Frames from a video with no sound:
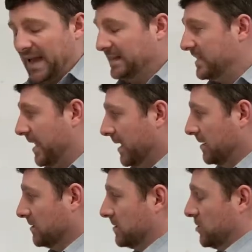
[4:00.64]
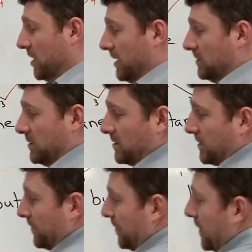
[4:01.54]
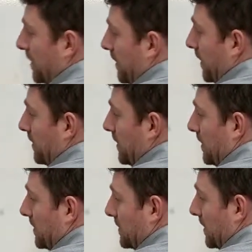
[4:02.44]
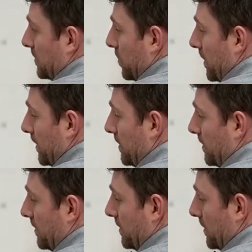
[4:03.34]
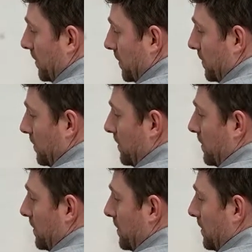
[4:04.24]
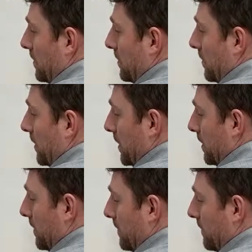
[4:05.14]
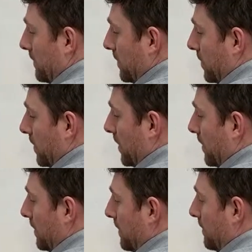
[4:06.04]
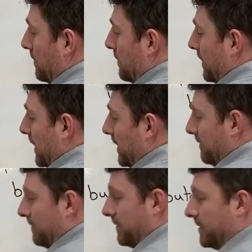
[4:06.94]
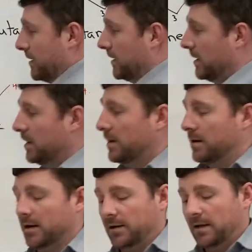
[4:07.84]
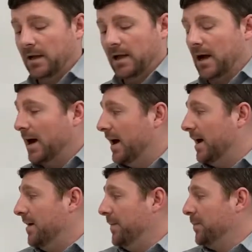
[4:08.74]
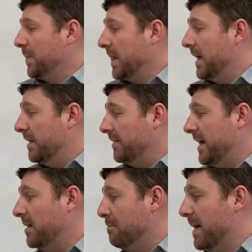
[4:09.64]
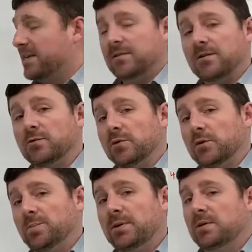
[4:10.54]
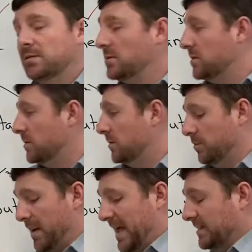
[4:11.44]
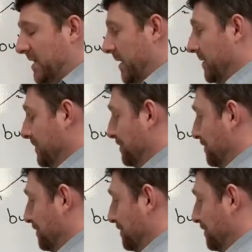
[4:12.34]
pentane chains, right? So that's 1, 2, 3, 4, 5, right? And if I add a methyl group to pentane,